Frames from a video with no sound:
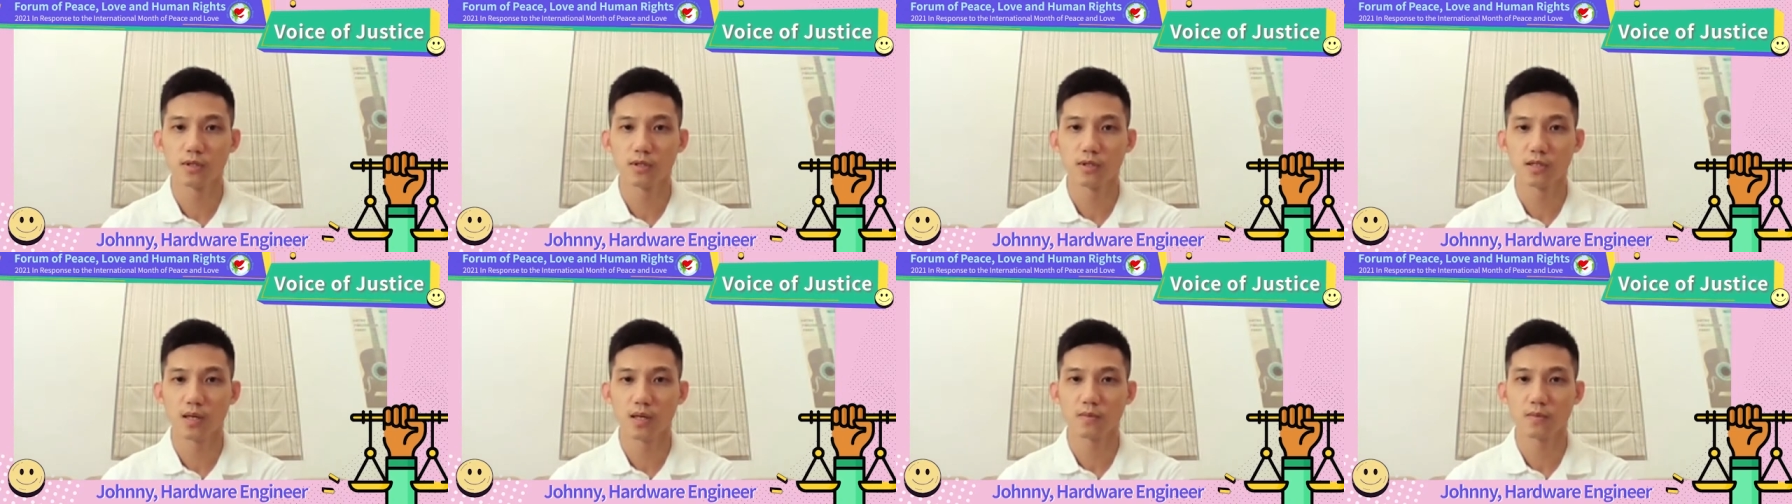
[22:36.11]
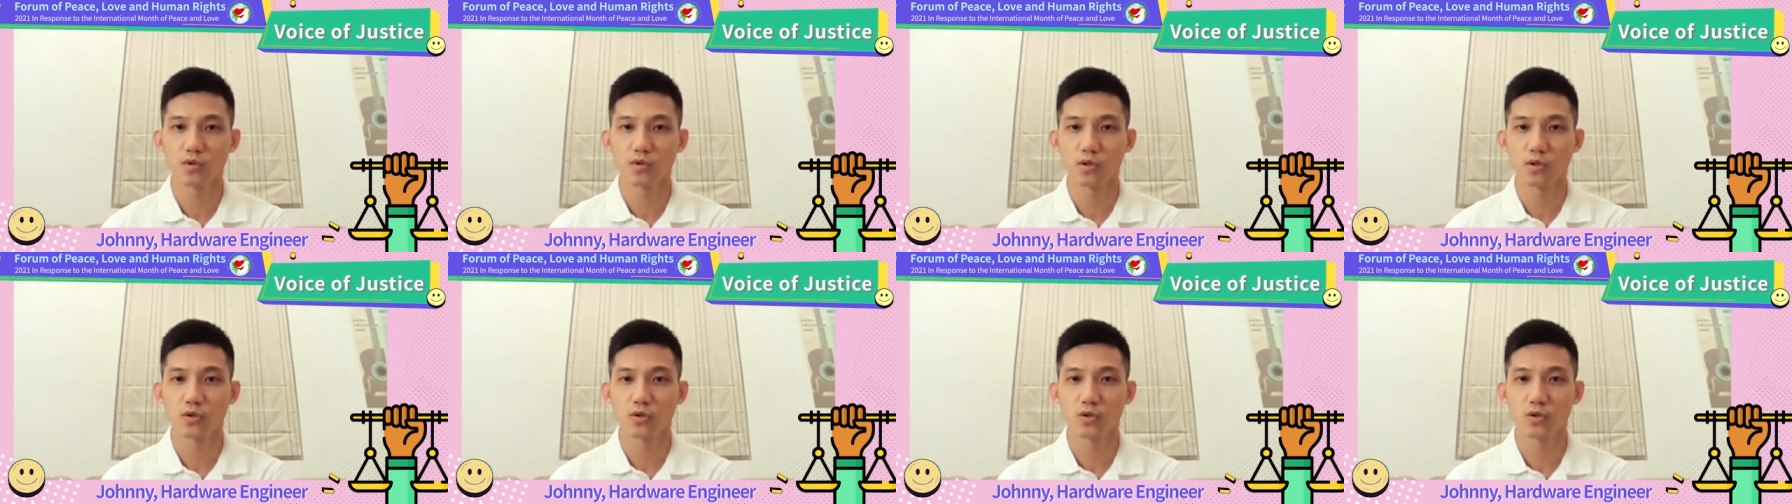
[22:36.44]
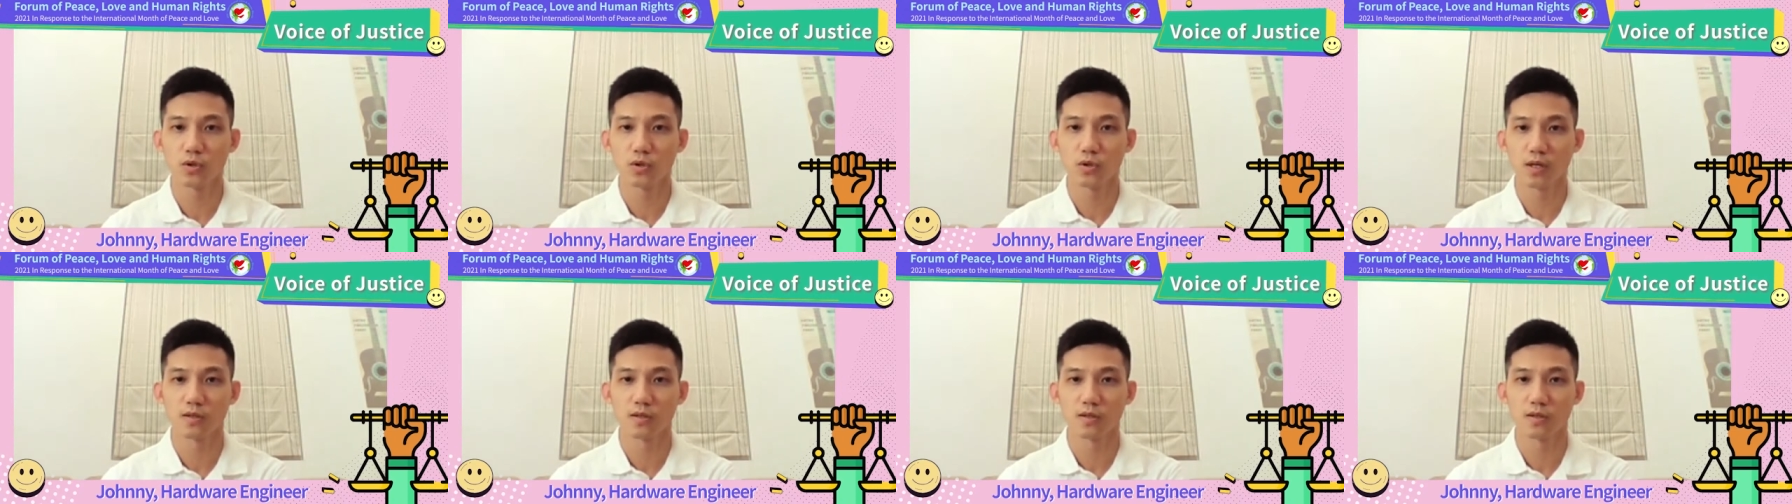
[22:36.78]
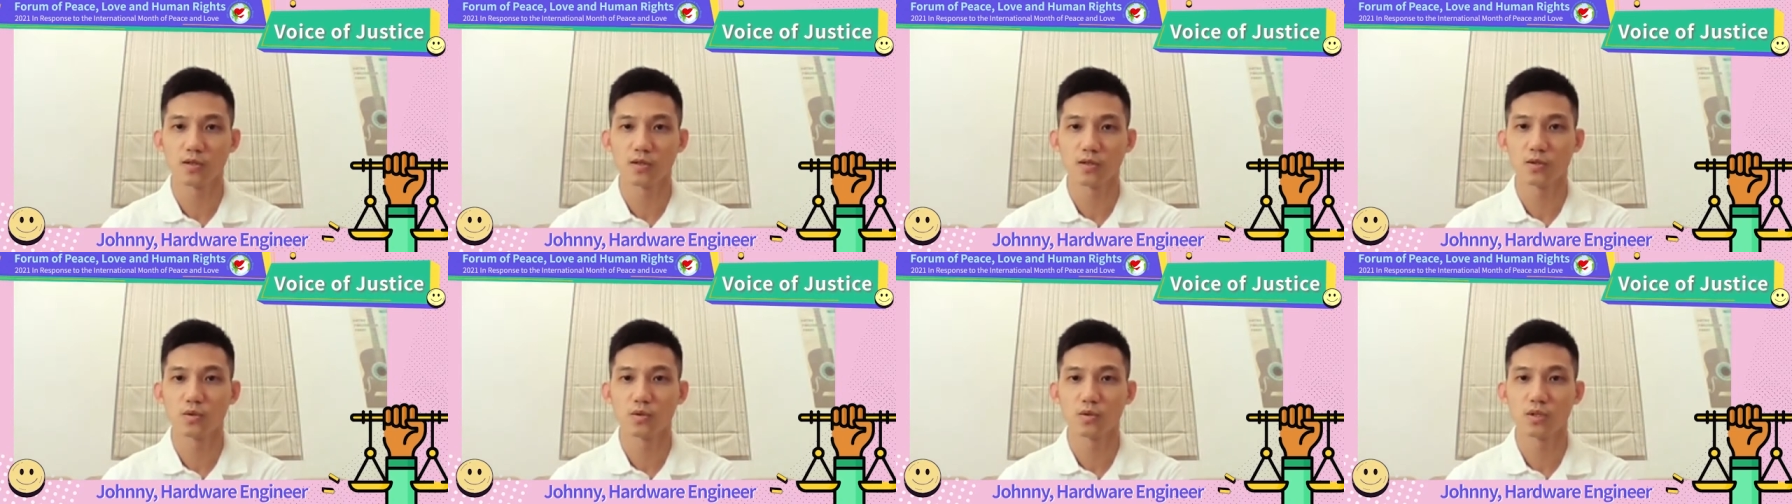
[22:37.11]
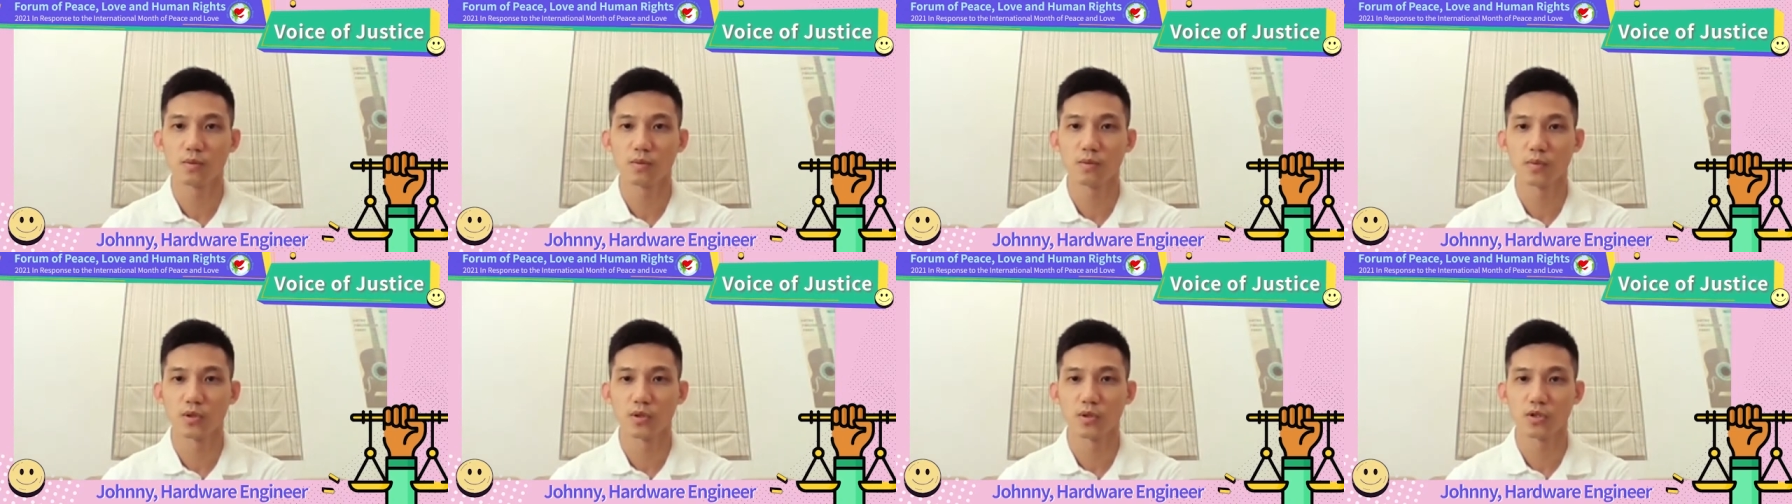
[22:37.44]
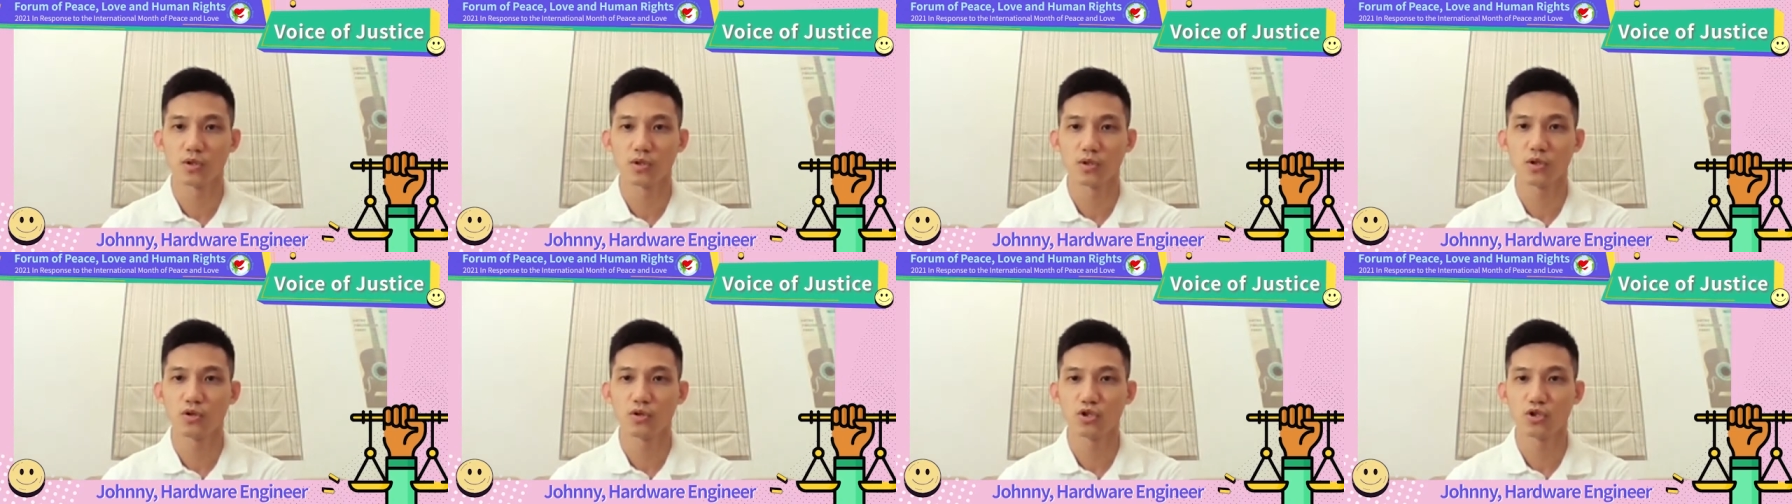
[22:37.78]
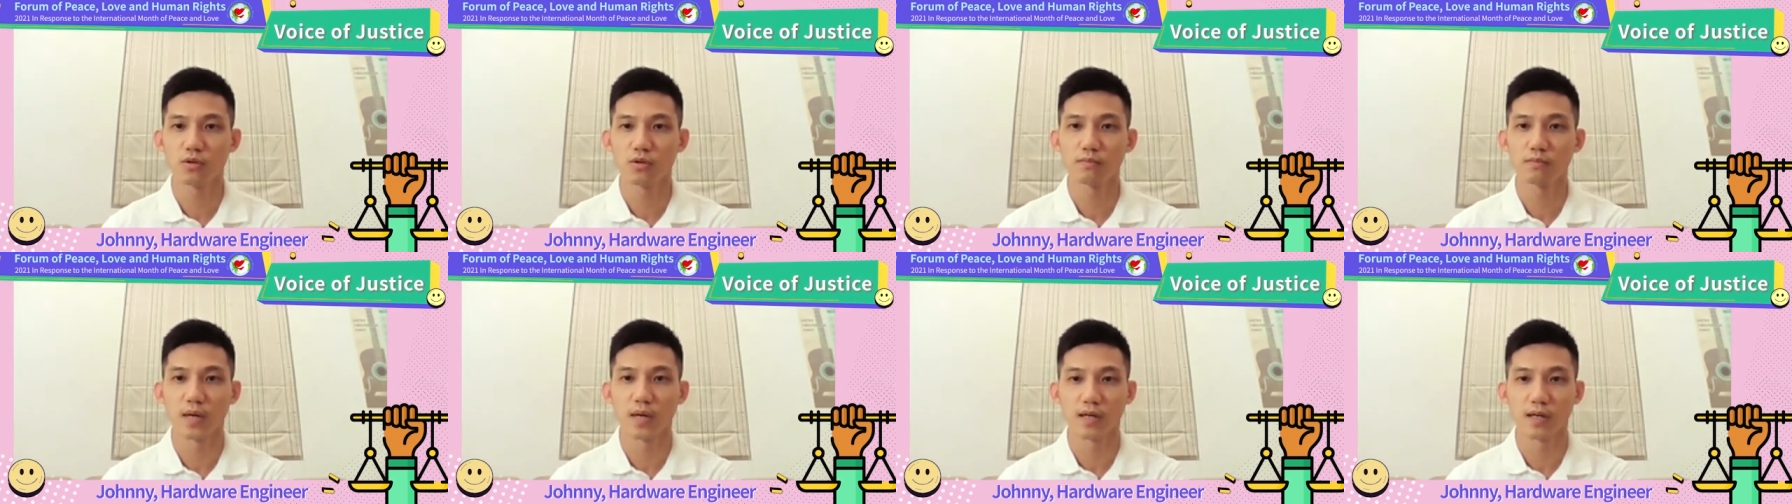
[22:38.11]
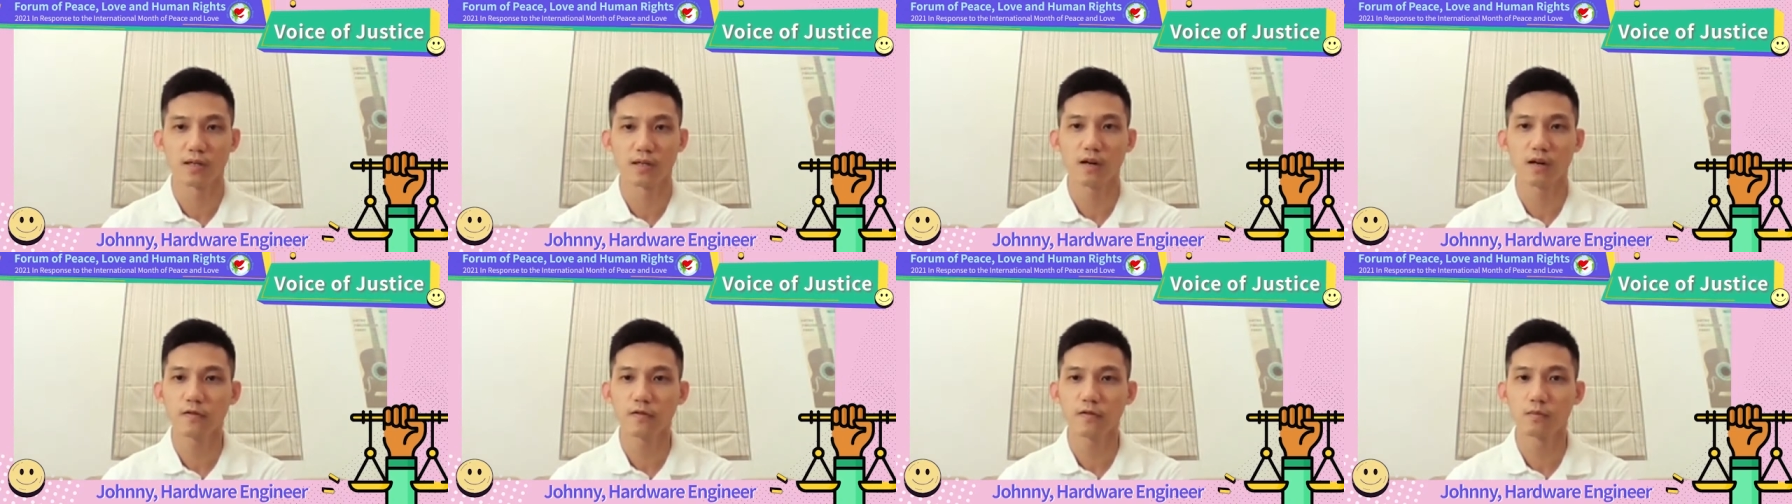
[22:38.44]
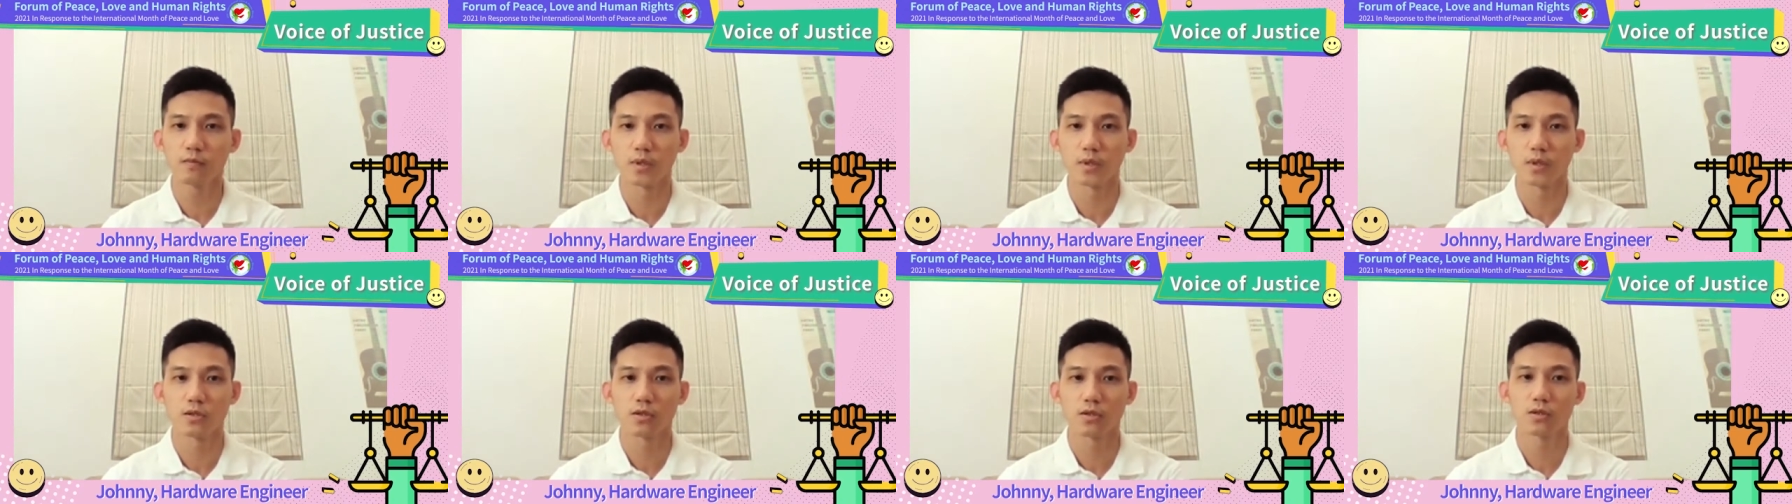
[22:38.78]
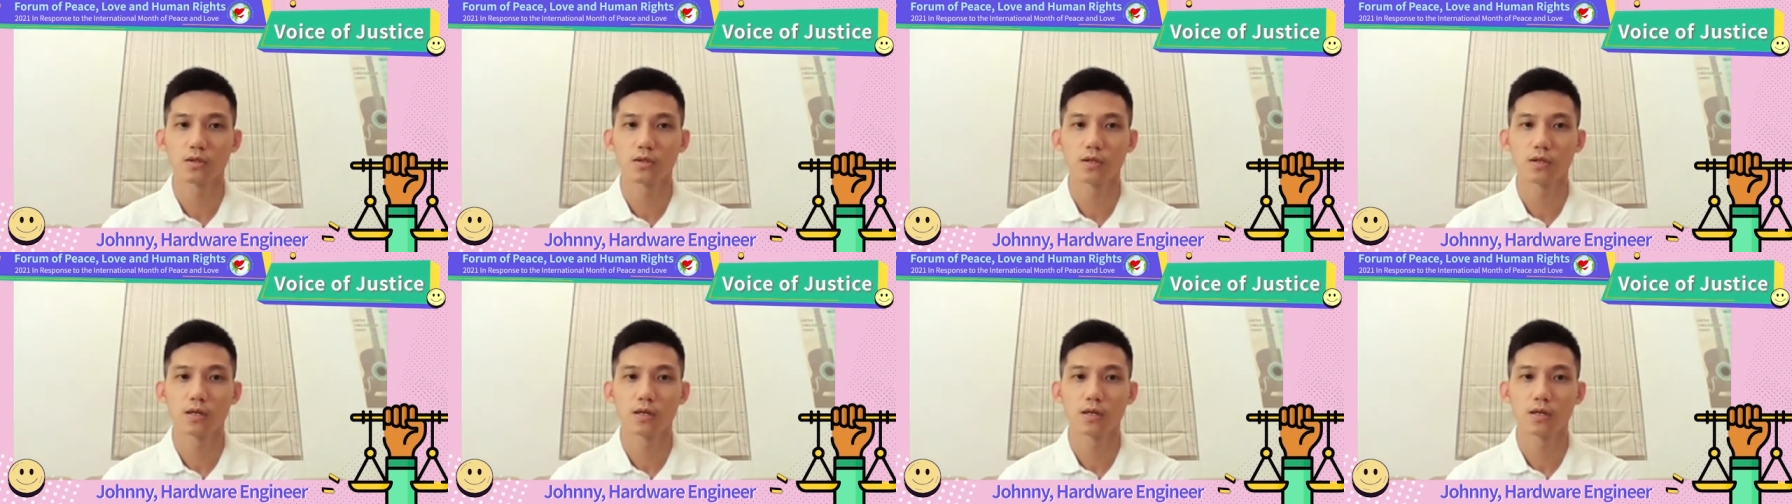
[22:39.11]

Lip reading: subject to continuous persecution by government?